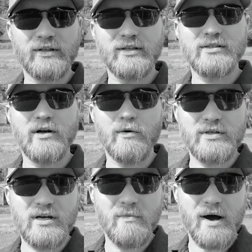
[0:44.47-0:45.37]
It doesn't
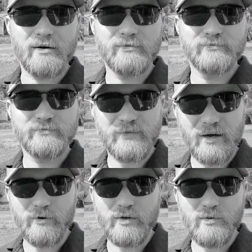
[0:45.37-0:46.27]
always come out
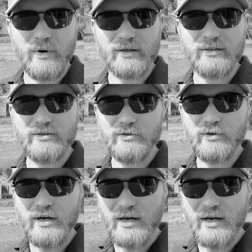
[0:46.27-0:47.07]
how you expect it to,